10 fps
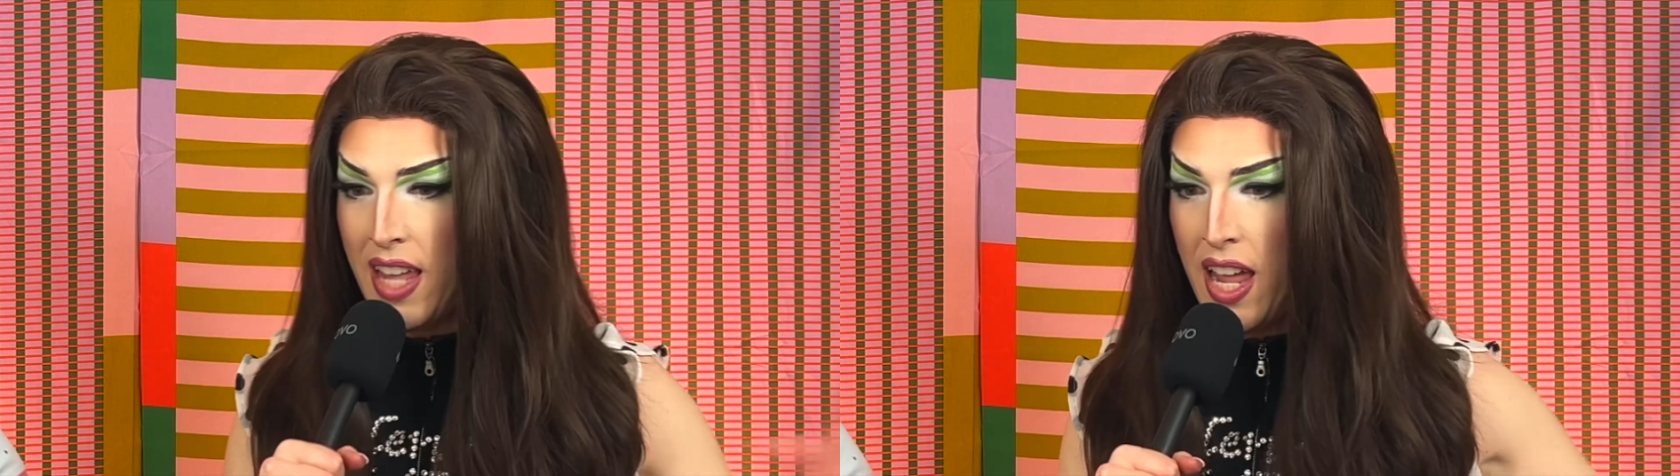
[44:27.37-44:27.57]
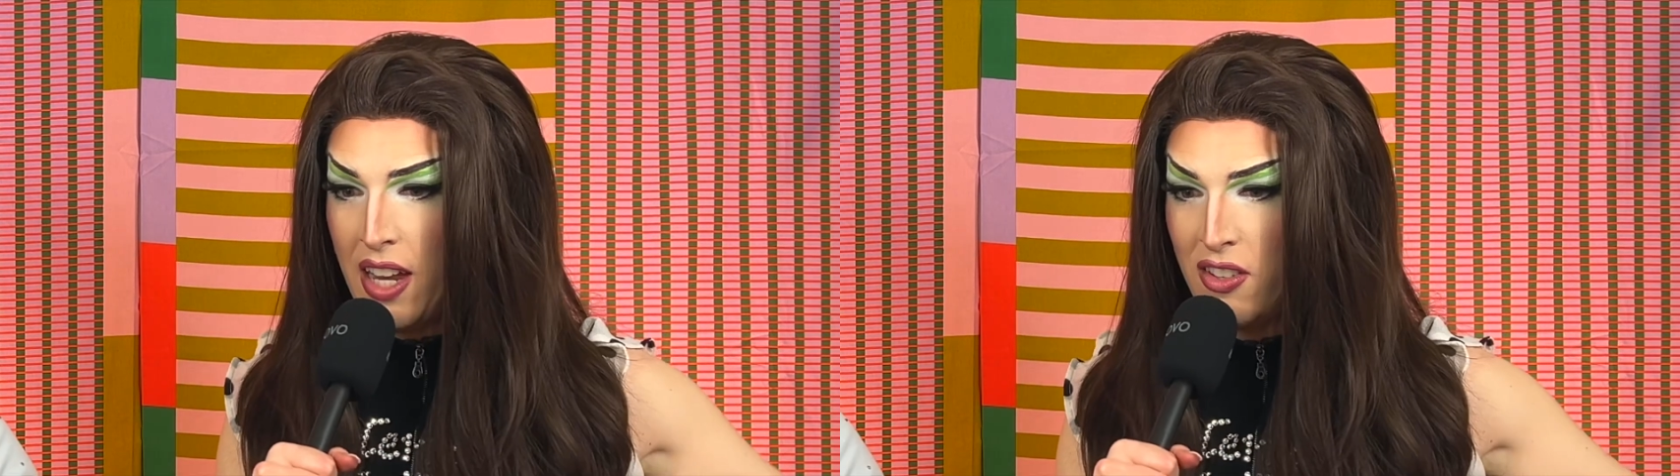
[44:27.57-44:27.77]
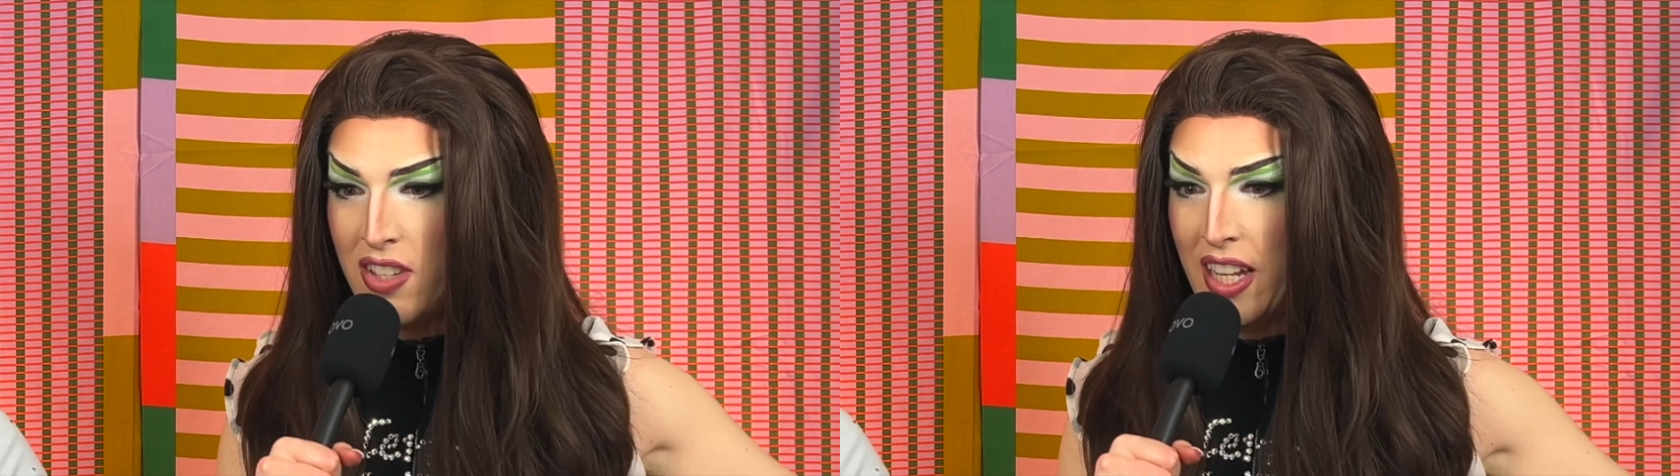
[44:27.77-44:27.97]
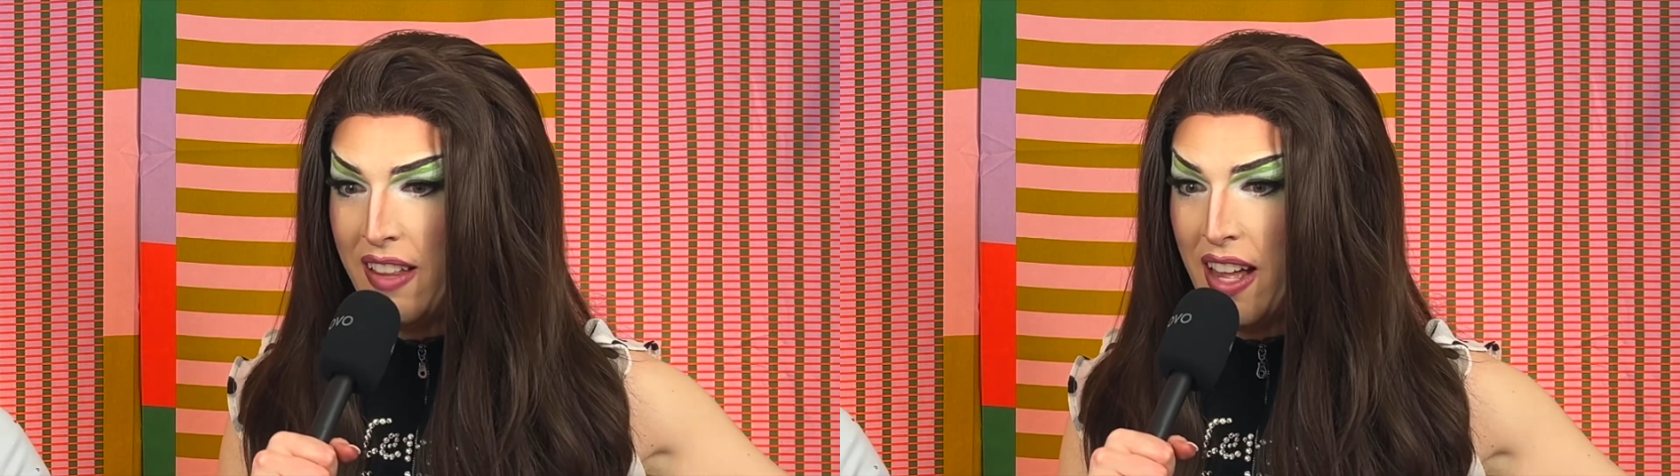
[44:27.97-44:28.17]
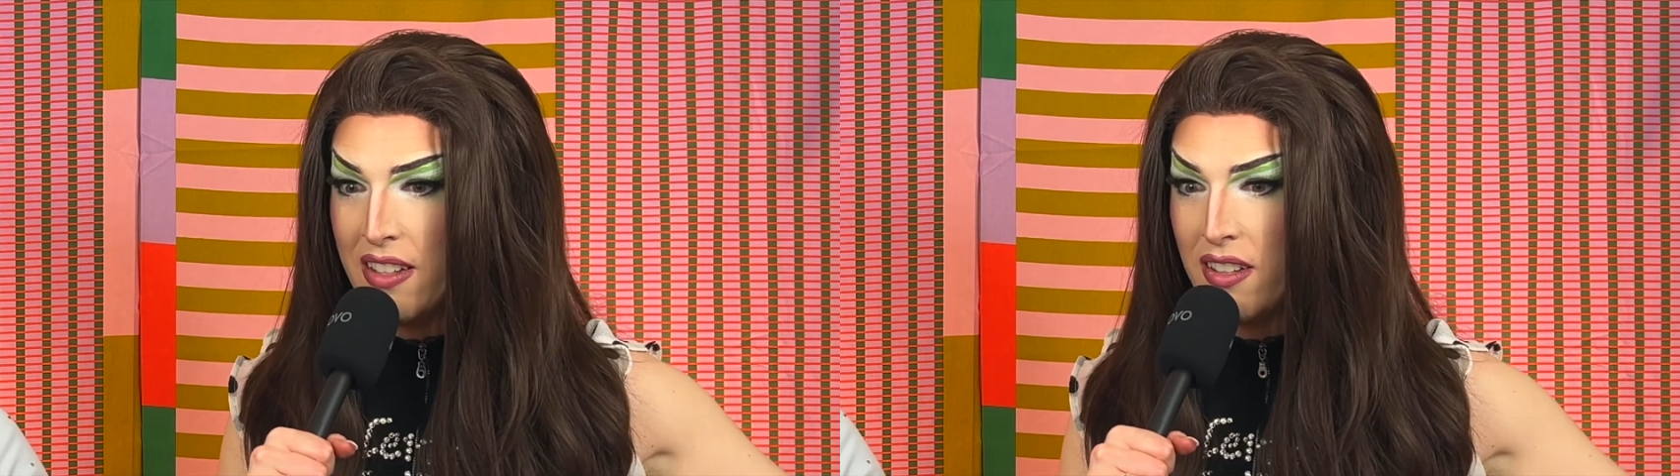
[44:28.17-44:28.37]
cage
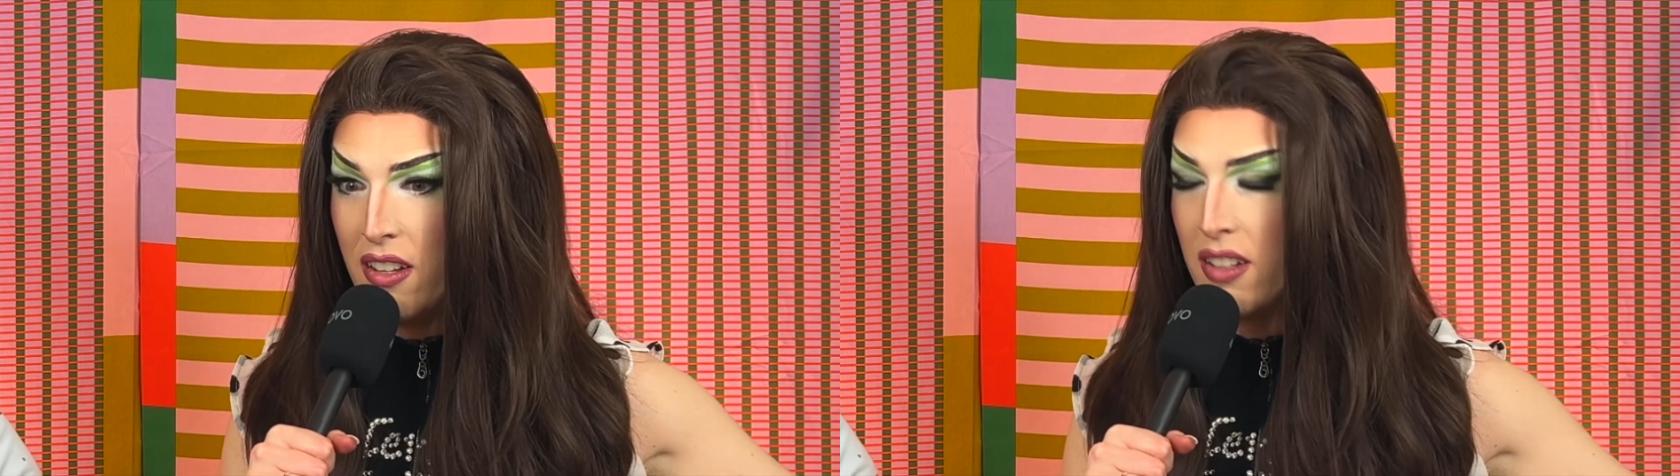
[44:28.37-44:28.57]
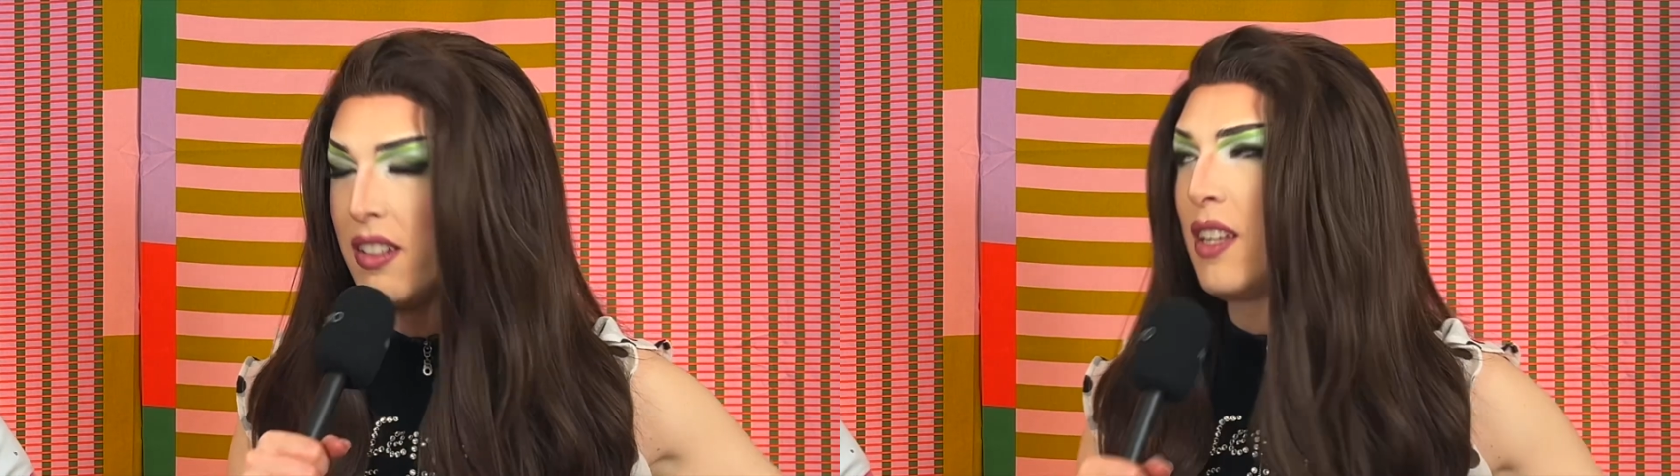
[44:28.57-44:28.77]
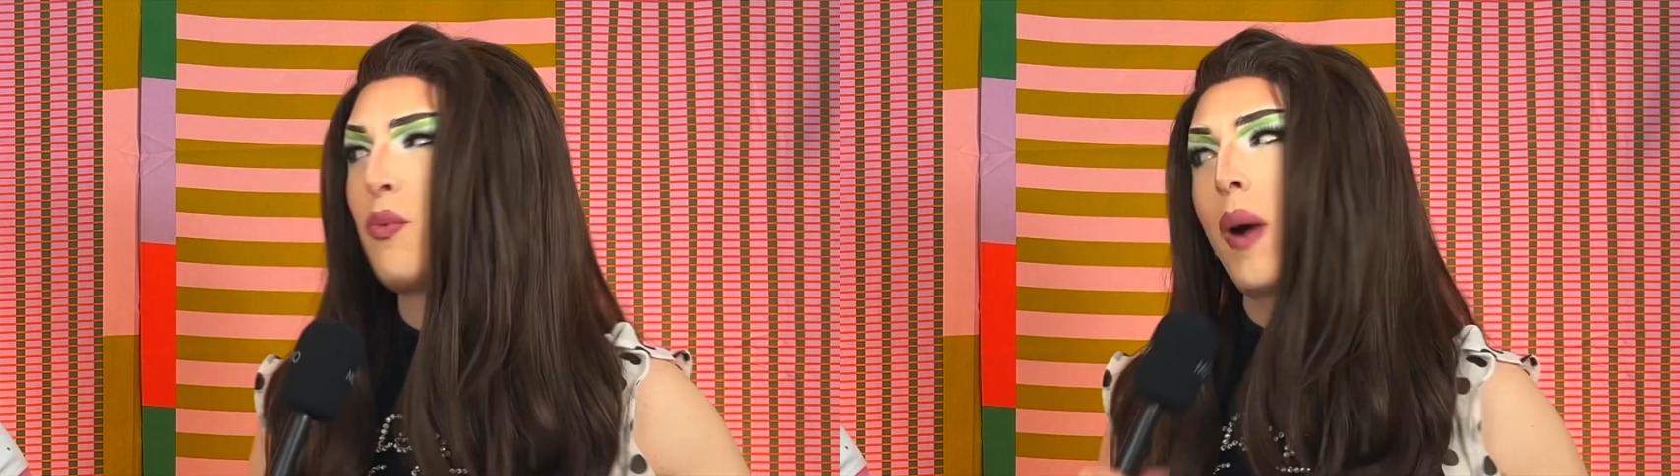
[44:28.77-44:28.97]
singing that song. It's wild.